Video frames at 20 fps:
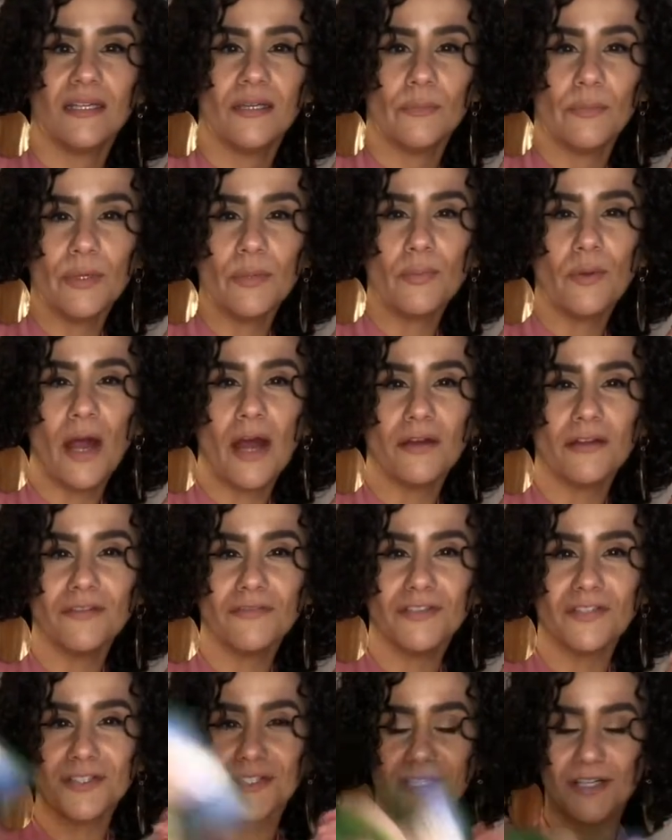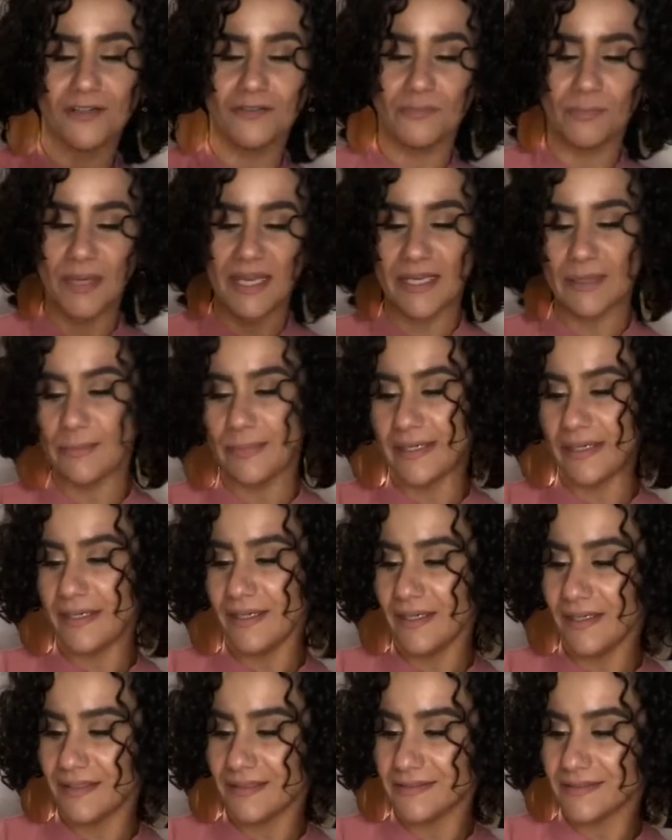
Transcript: Be proud of yourself, baby.